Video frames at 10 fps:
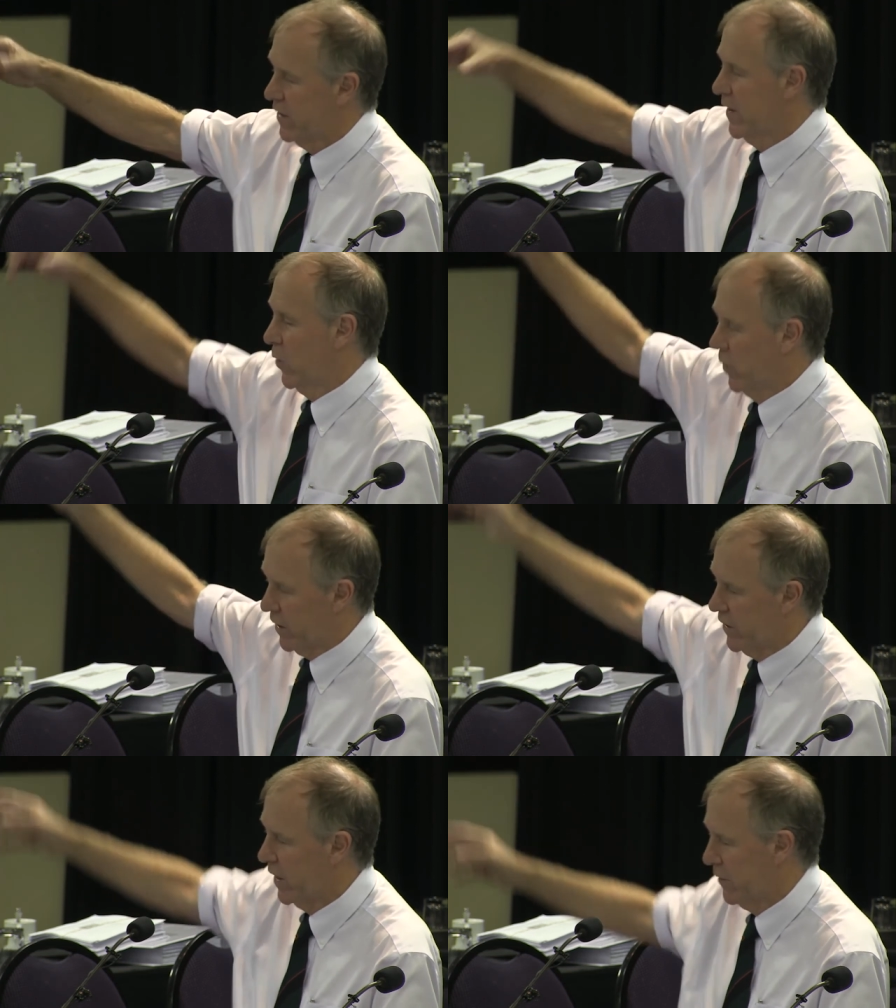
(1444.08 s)
and they're all going
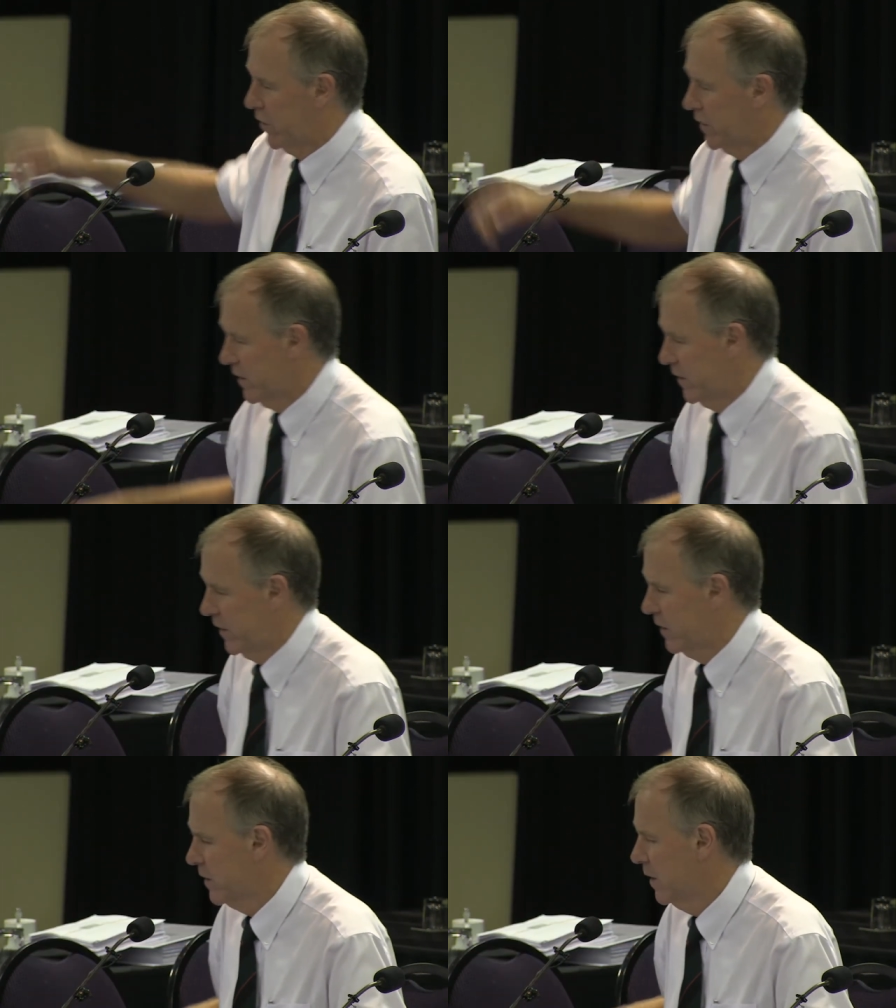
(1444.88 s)
to die of heart
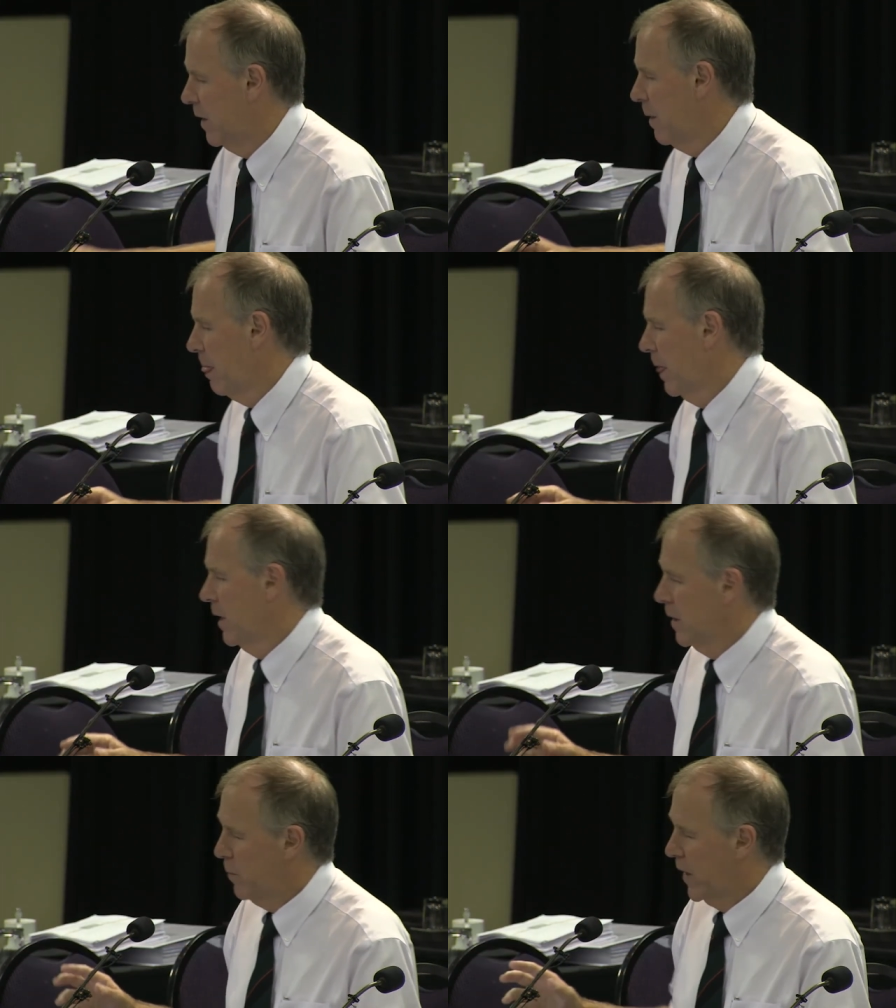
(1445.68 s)
disease.
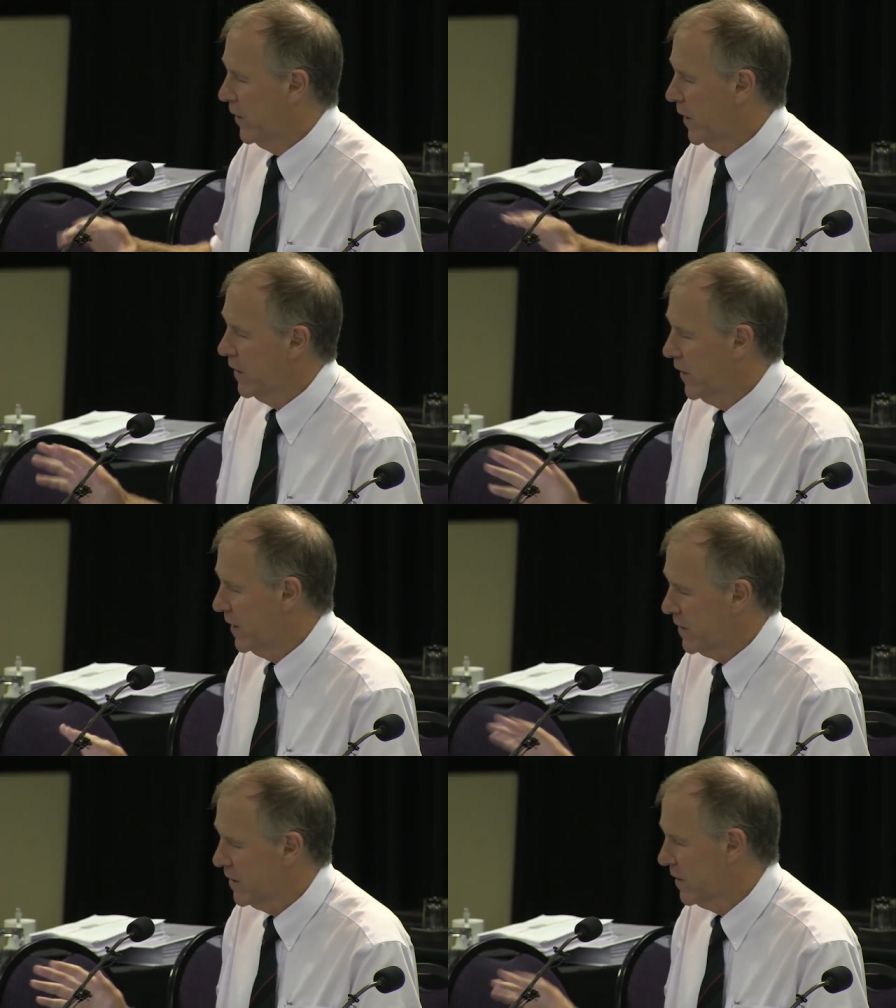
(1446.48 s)
But I think
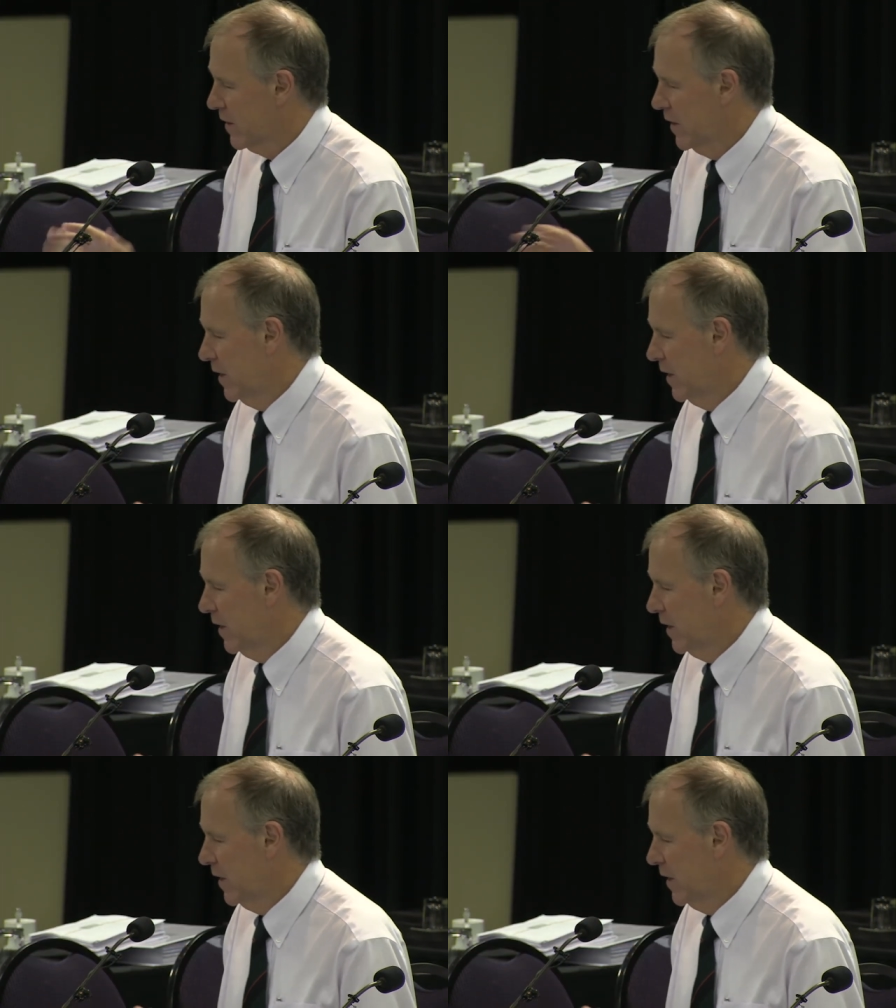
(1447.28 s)
that's,